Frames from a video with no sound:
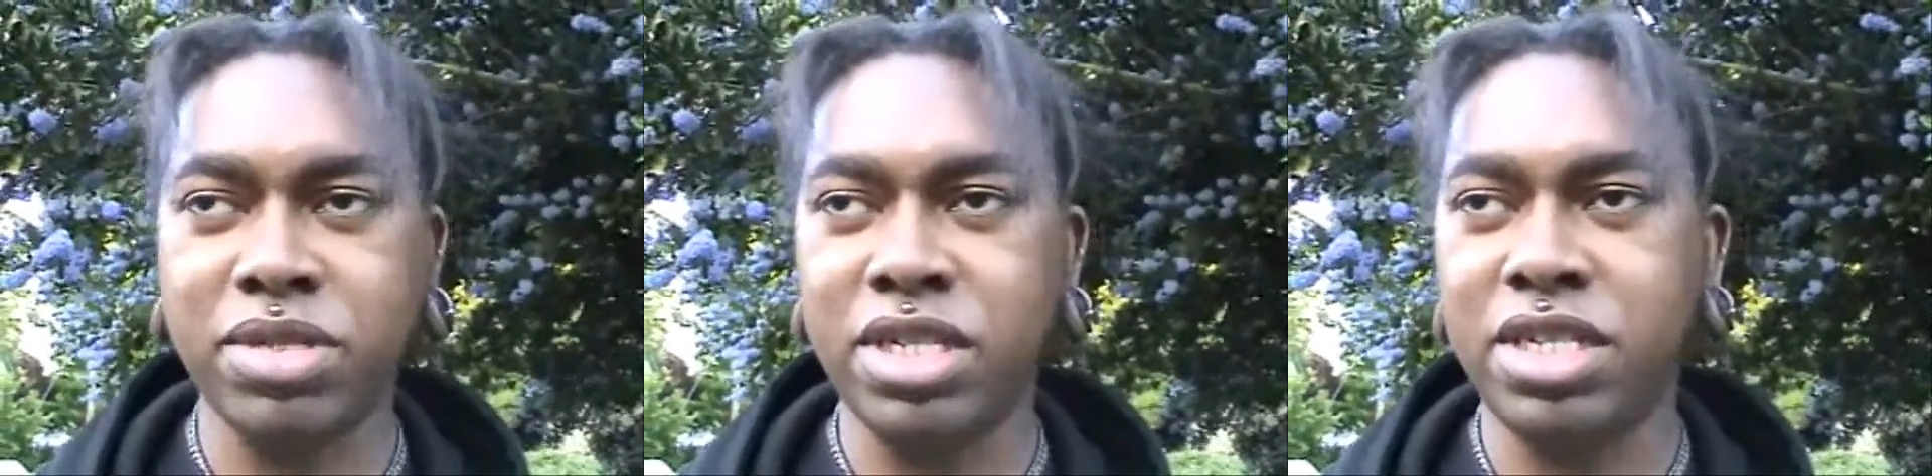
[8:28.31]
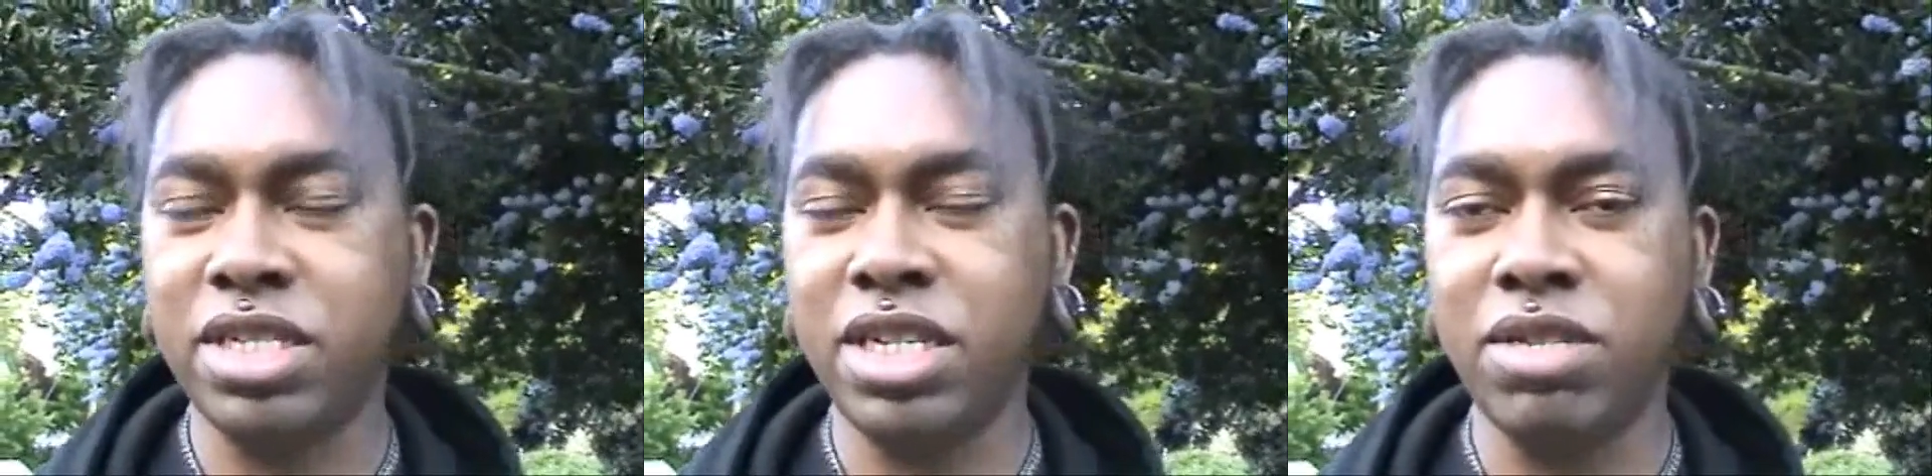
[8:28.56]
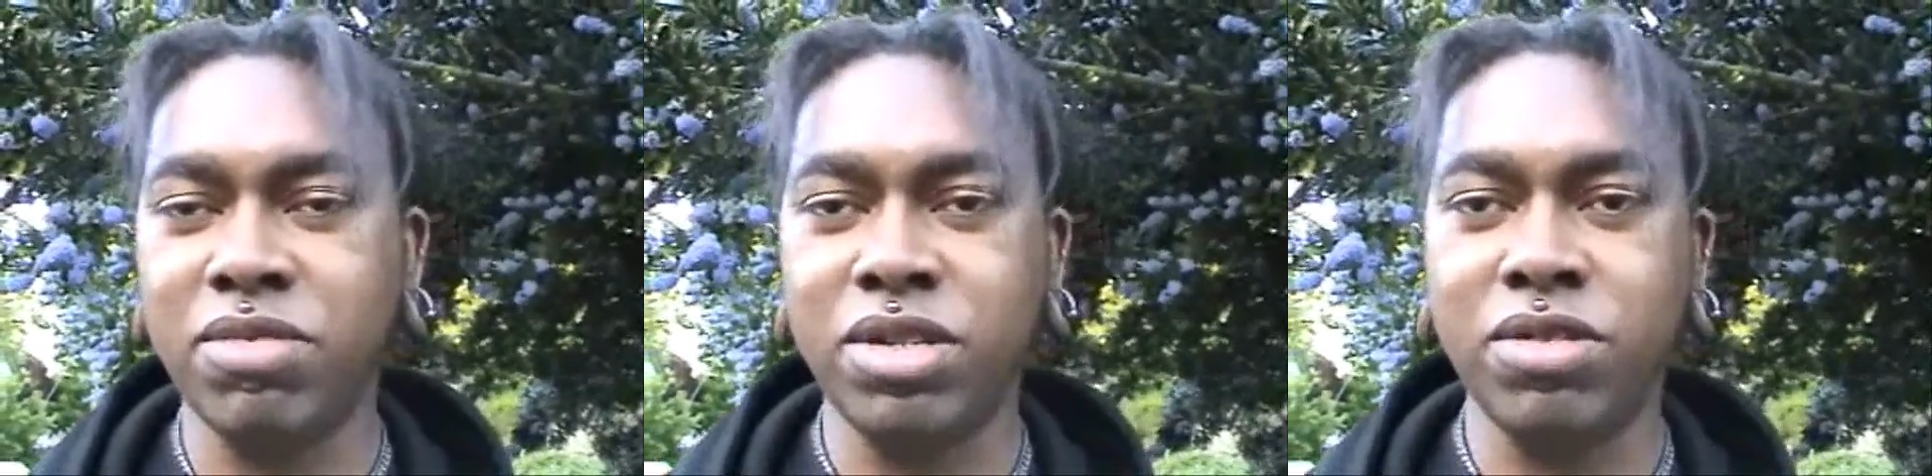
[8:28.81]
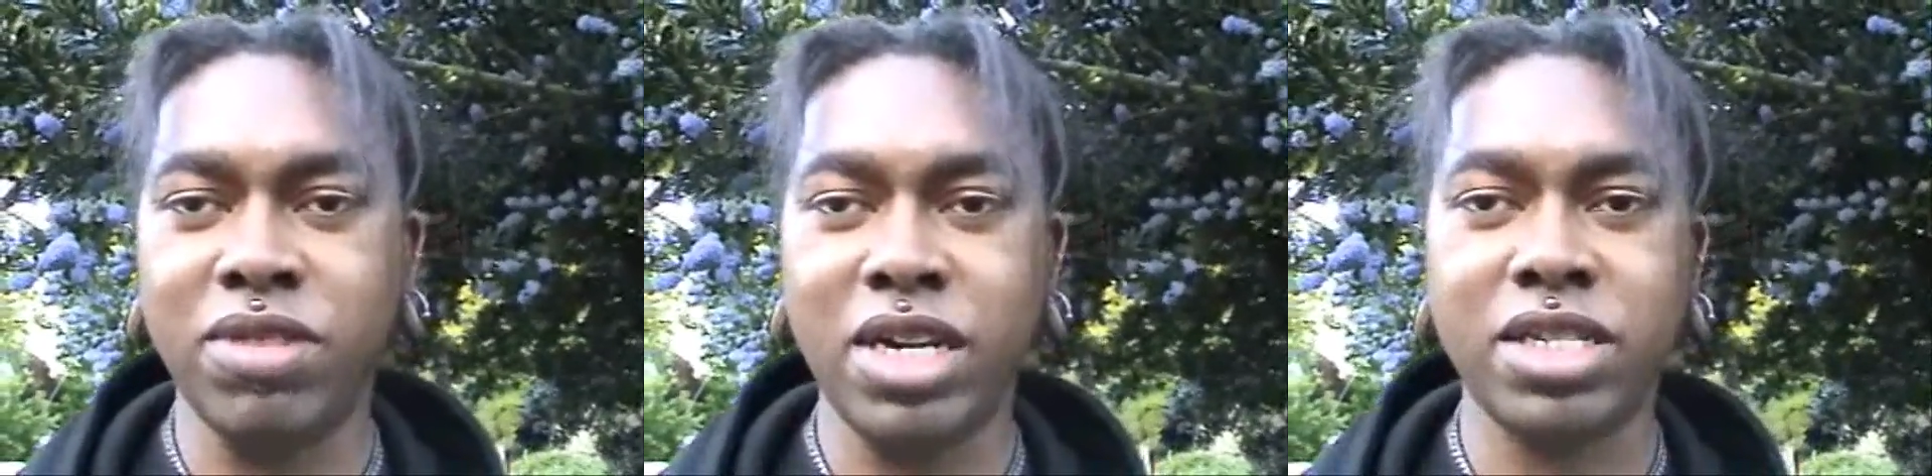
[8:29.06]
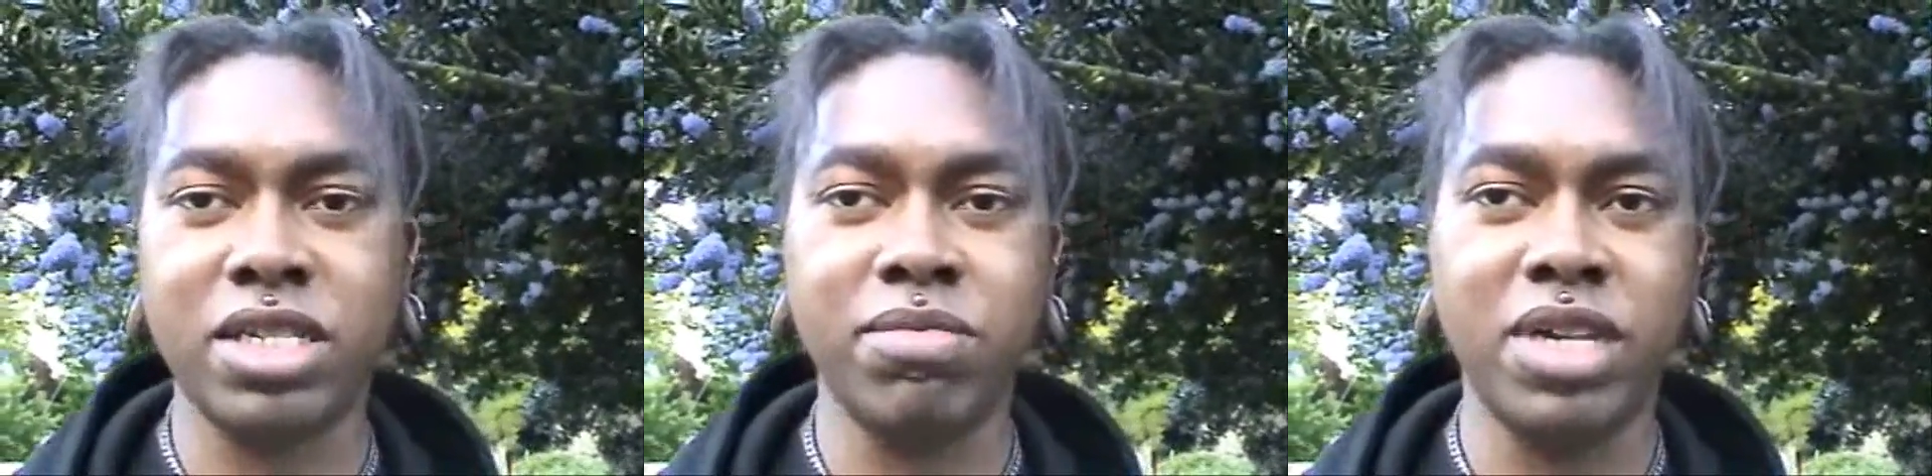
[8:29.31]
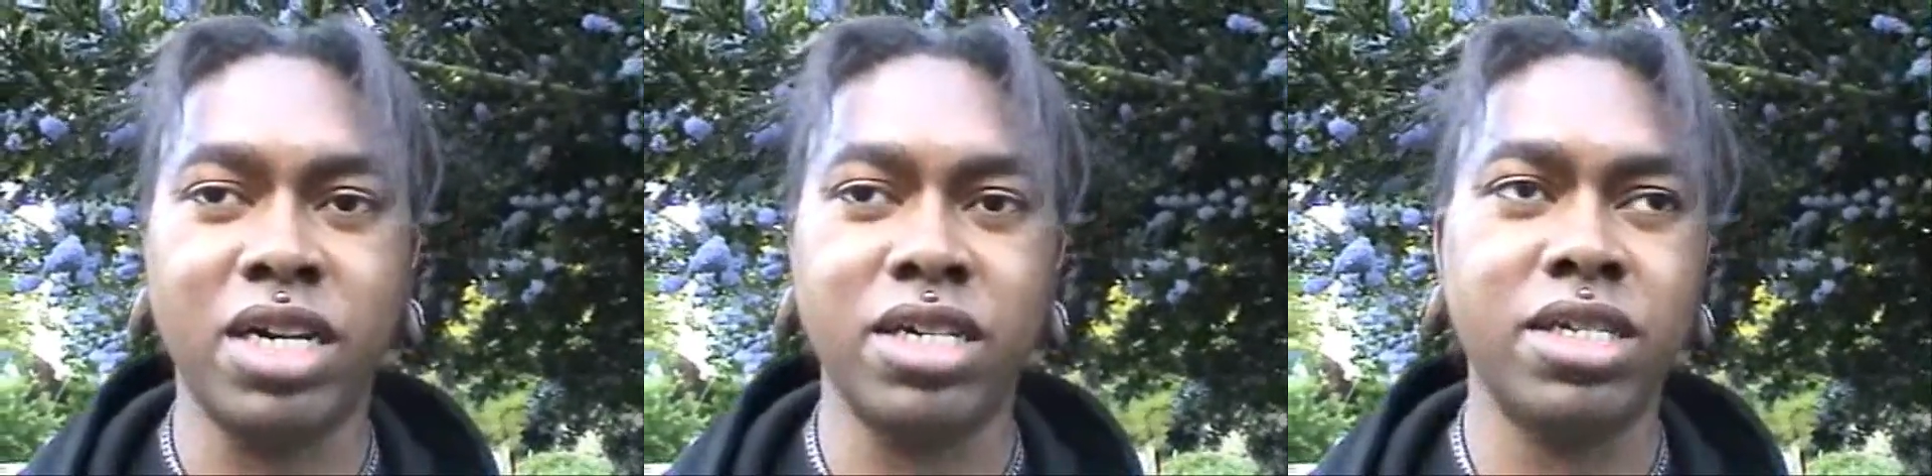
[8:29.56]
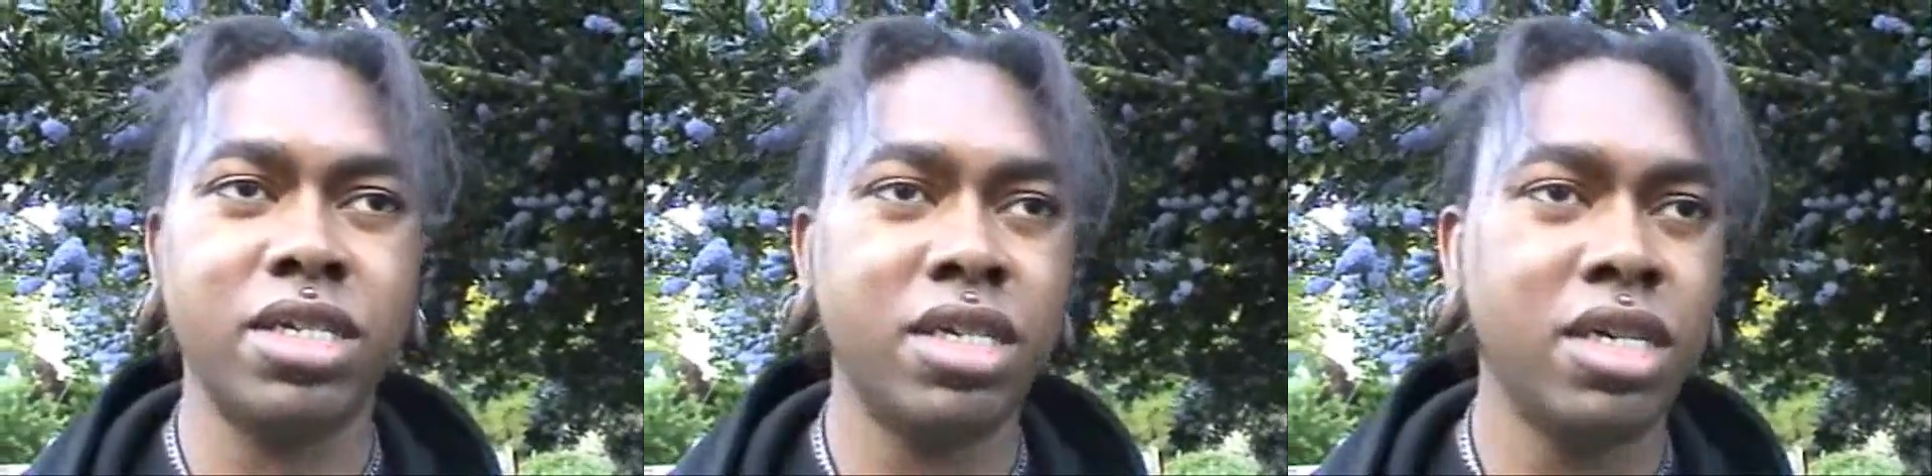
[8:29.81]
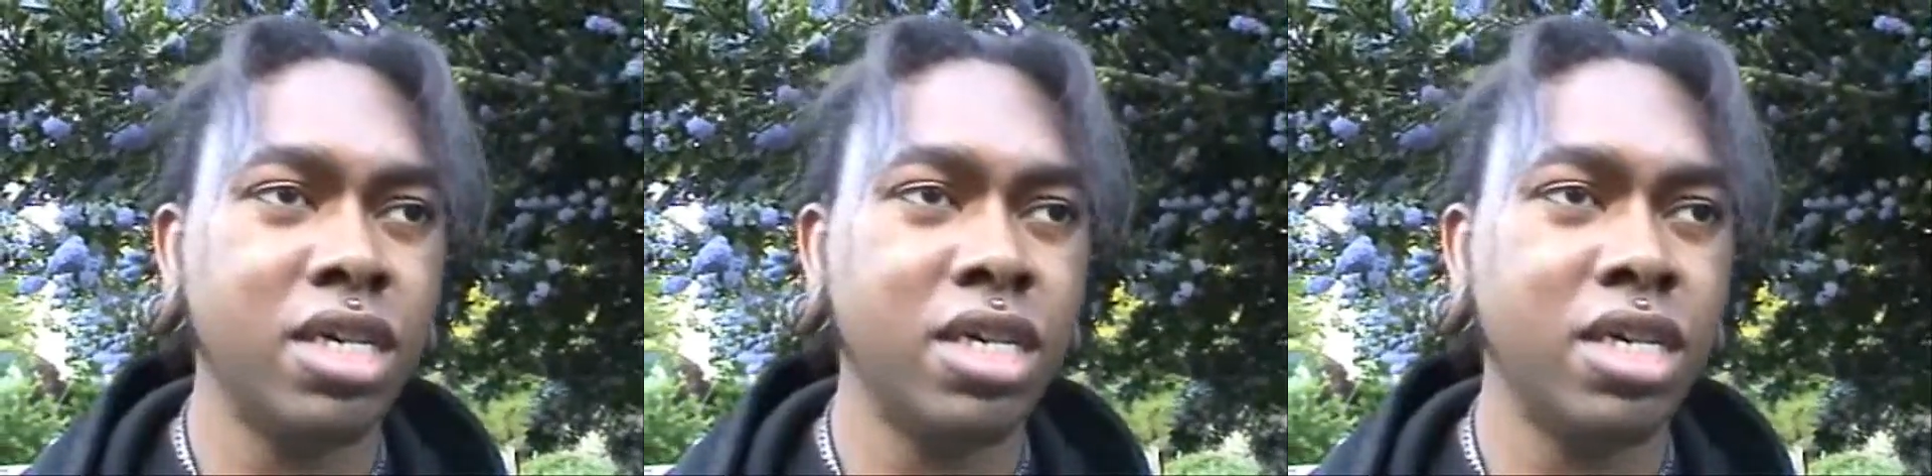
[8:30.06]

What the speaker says: police and anyone who asked about it.